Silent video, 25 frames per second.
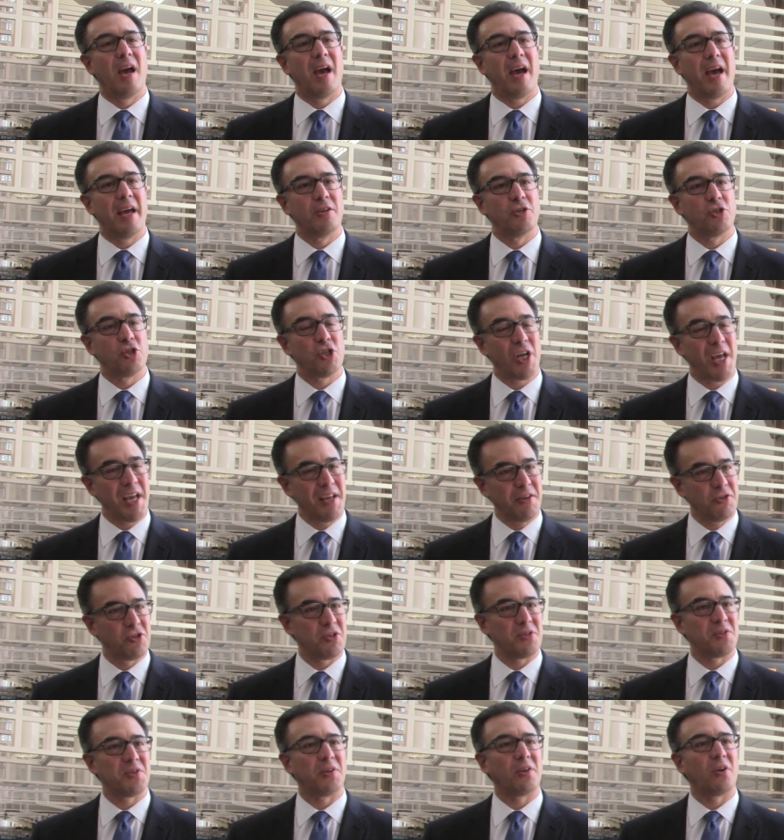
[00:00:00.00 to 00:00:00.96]
and
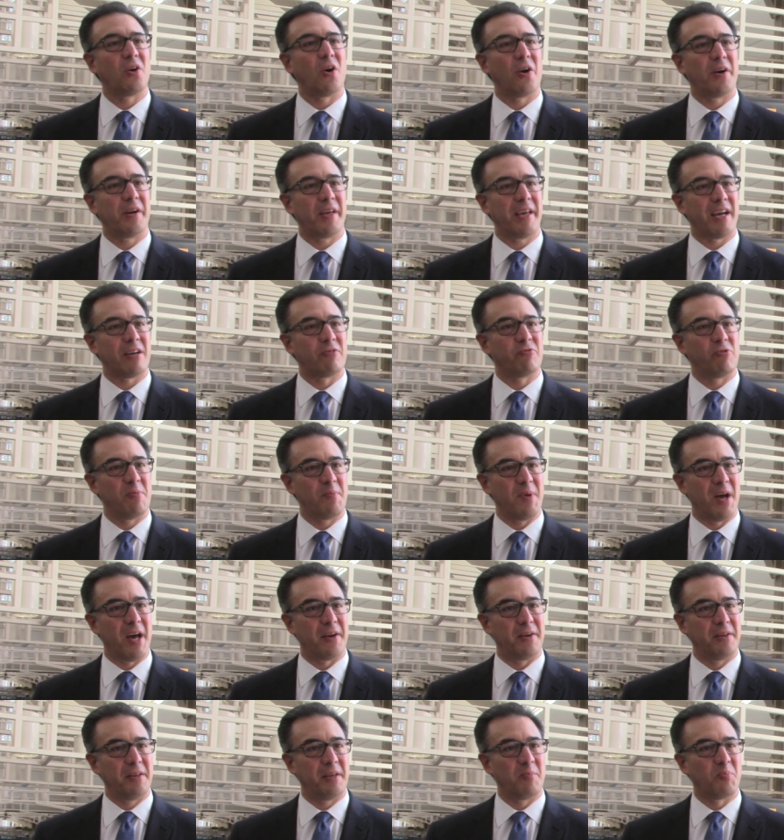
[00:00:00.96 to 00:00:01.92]
changes in cardiac
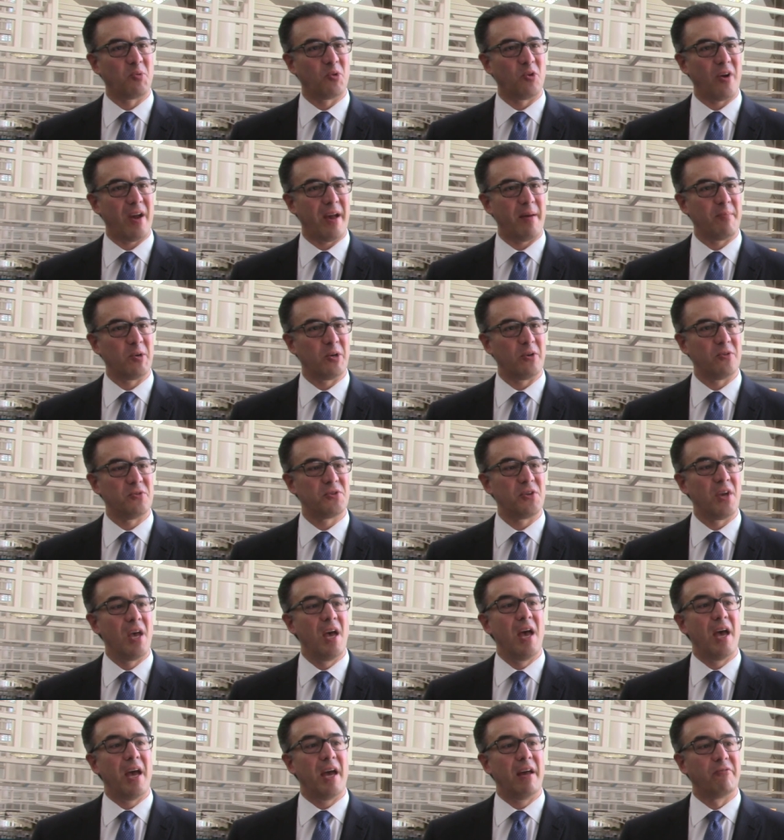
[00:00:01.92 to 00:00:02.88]
remodeling parameters.
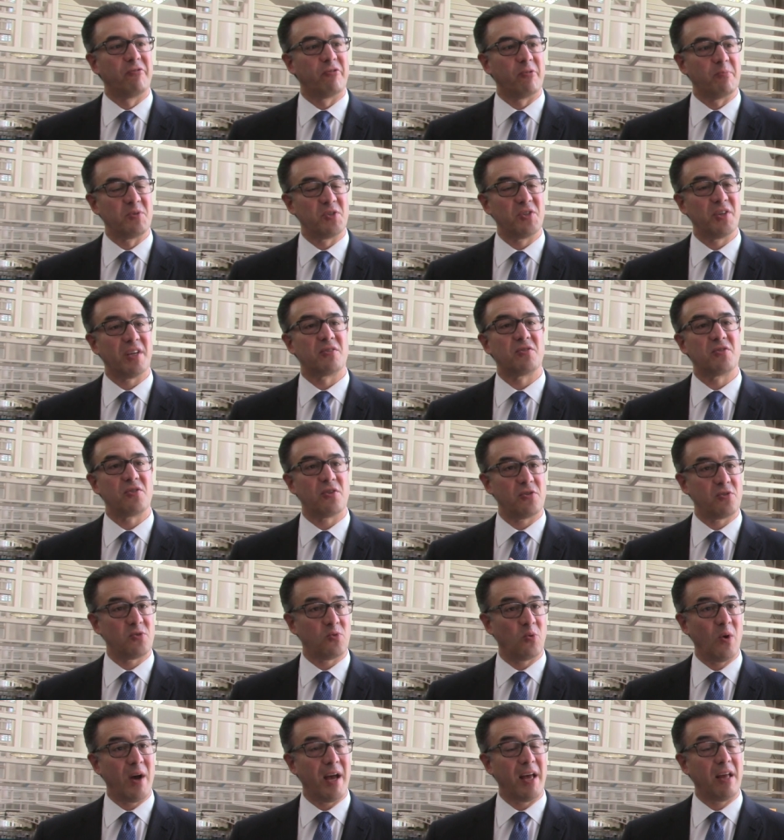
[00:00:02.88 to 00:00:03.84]
And from six to
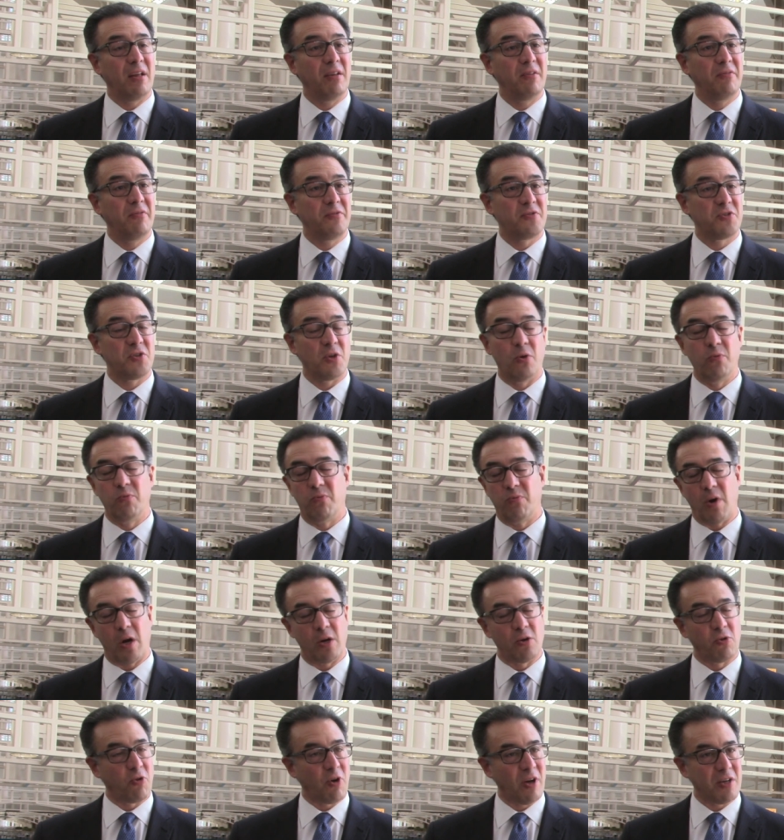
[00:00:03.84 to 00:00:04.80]
12, so
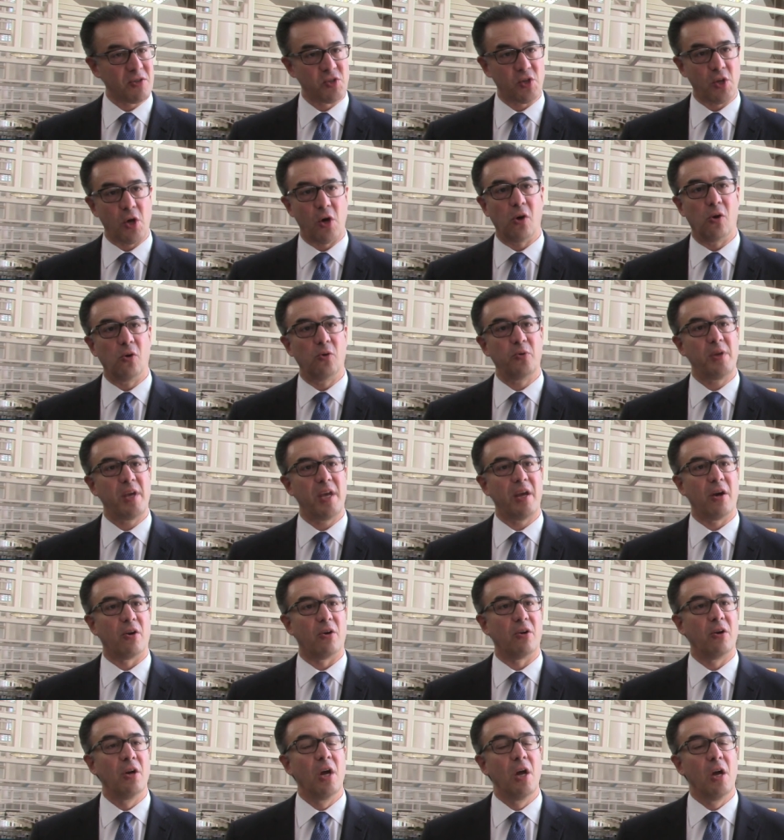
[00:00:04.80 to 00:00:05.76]
across the whole
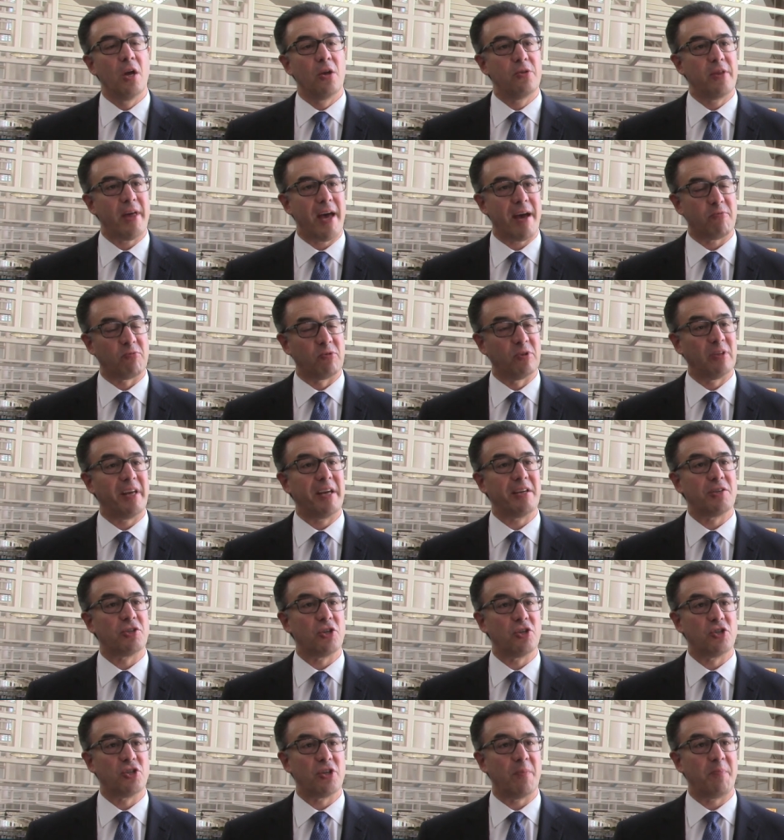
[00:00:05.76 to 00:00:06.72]
year, that
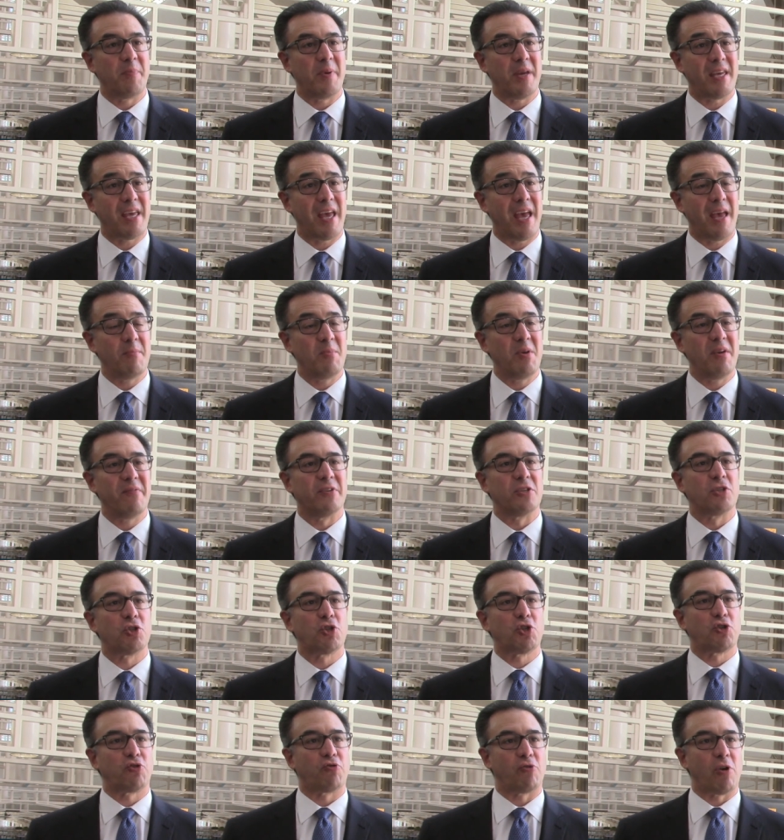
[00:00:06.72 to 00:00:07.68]
relationship became even
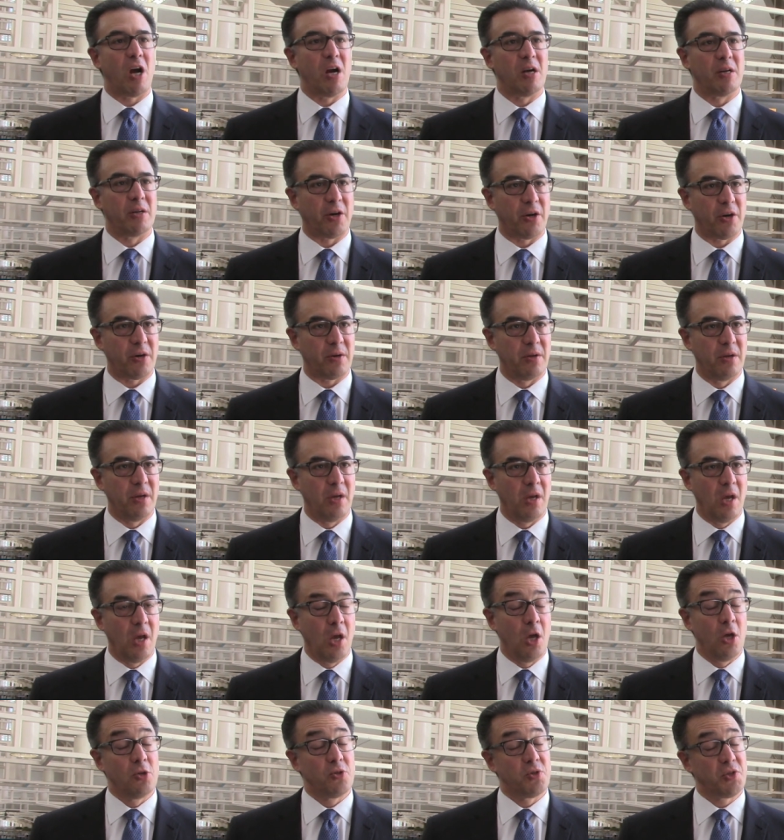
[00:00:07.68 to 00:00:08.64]
stronger.
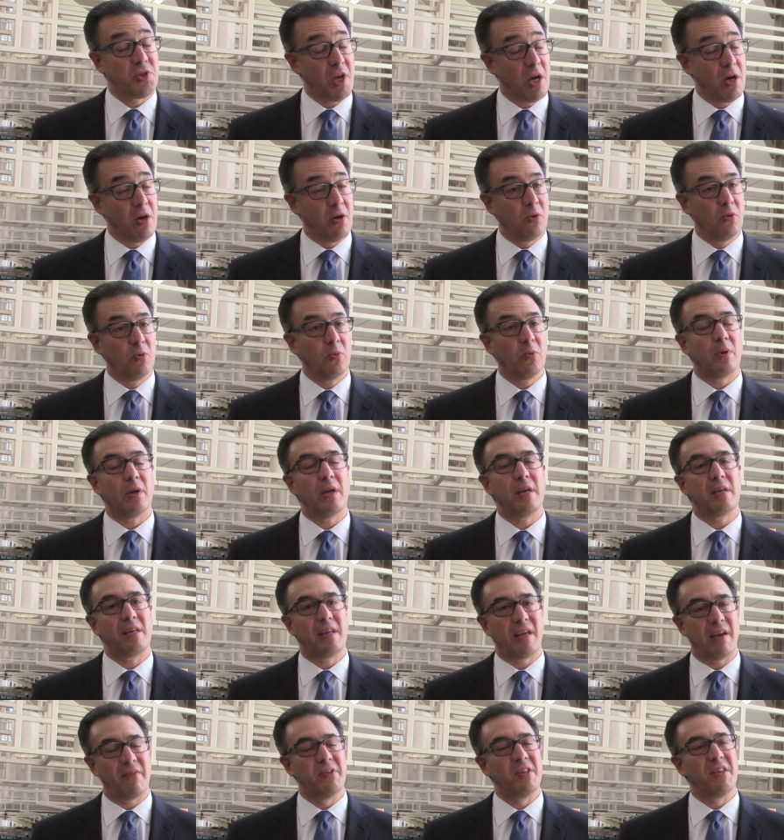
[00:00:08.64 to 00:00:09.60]
So,
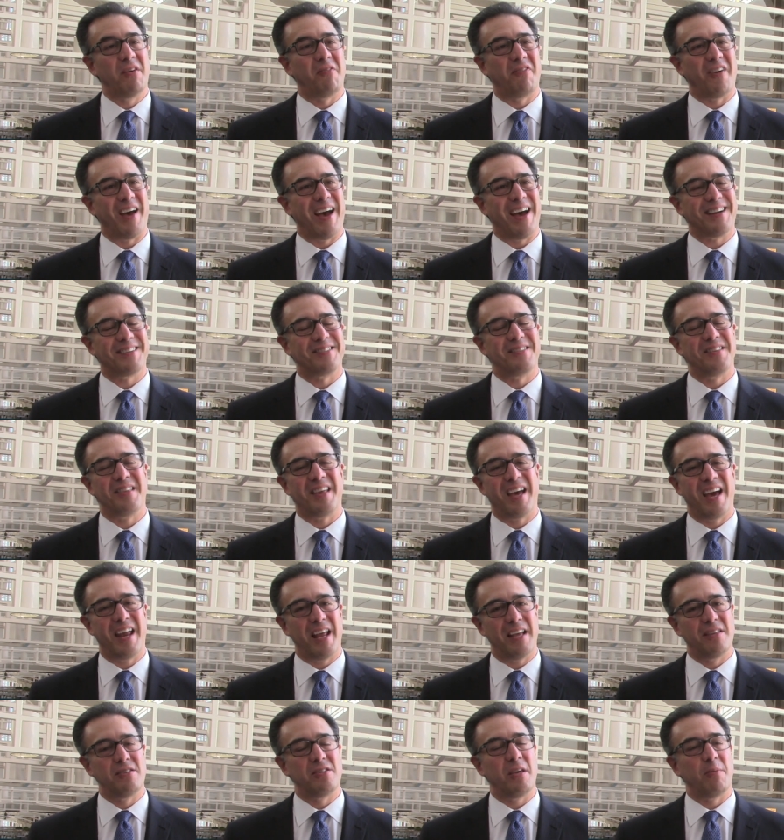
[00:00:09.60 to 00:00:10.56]
given the fact
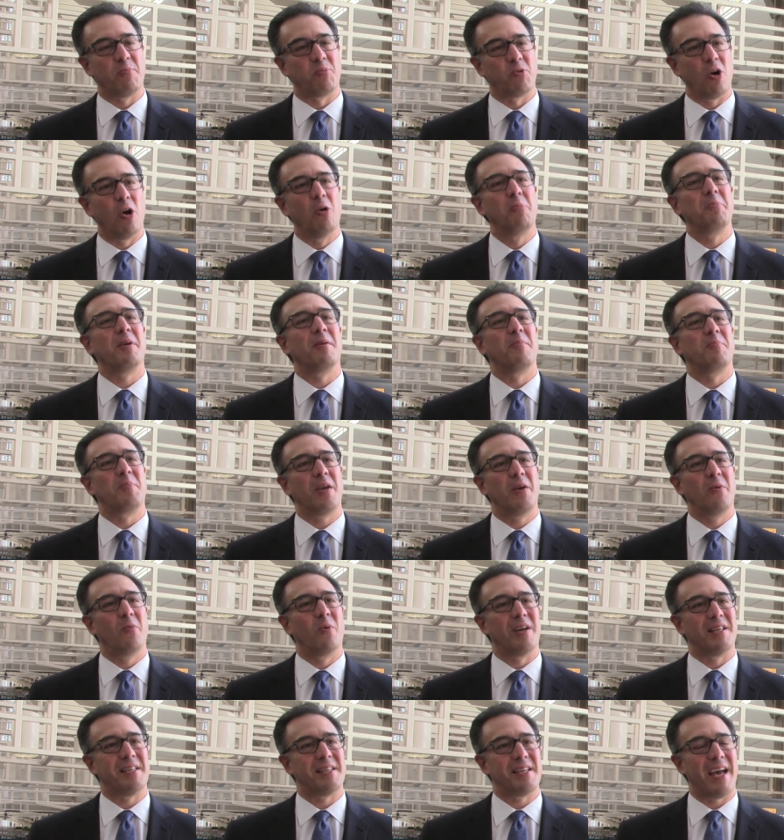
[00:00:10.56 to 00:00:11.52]
that
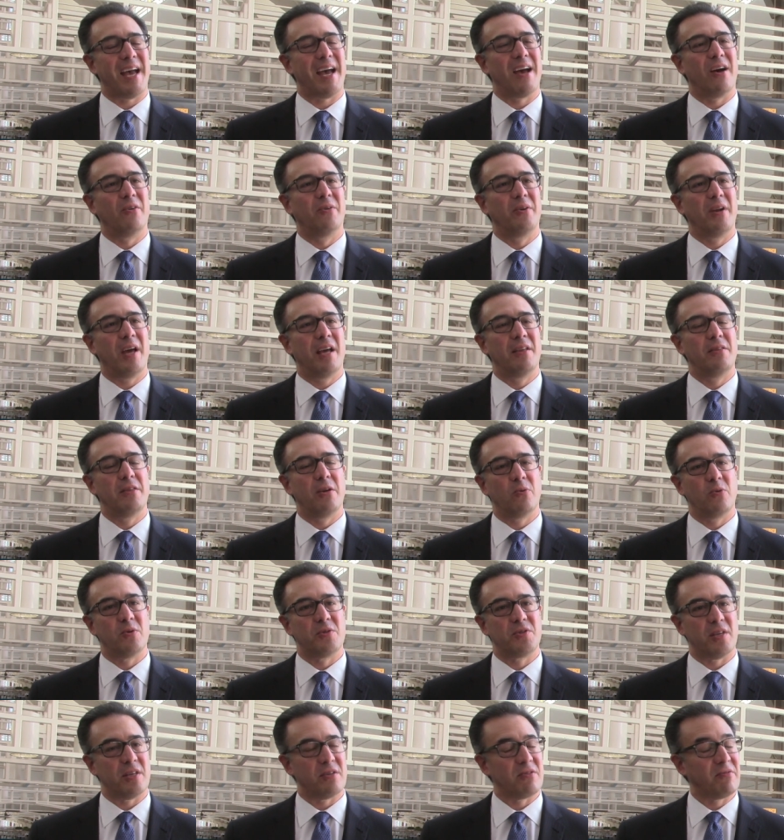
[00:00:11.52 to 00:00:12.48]
NT-proBNP went down and there
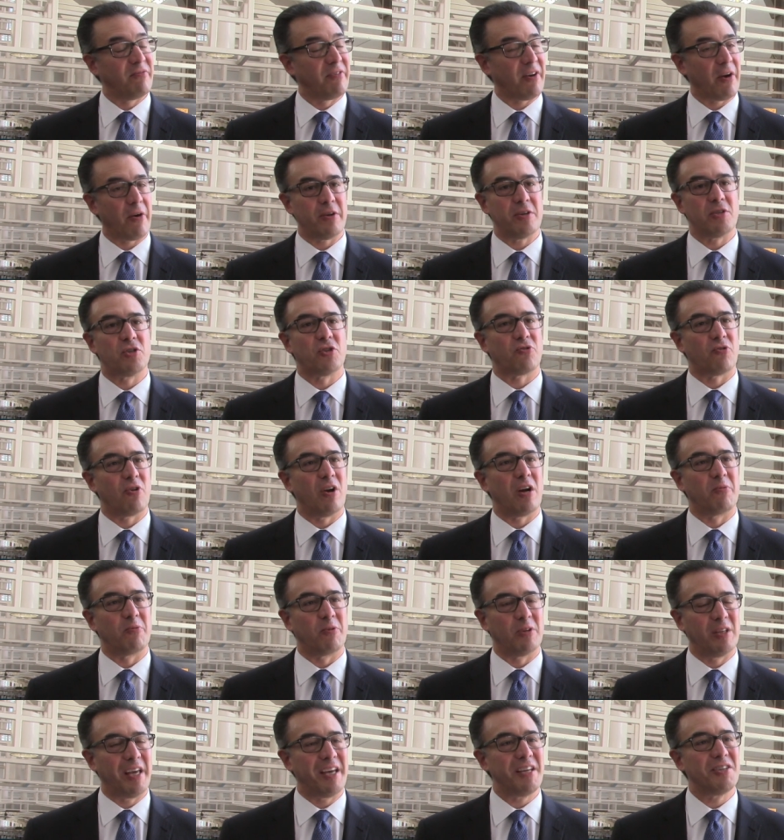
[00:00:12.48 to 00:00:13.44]
was this very
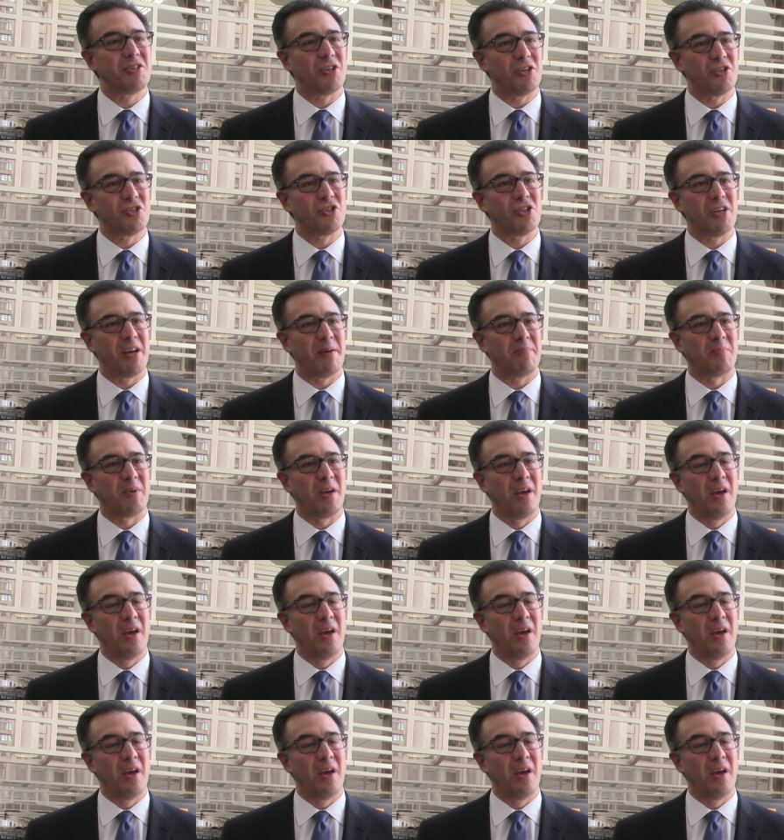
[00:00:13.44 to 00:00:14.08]
strong relationship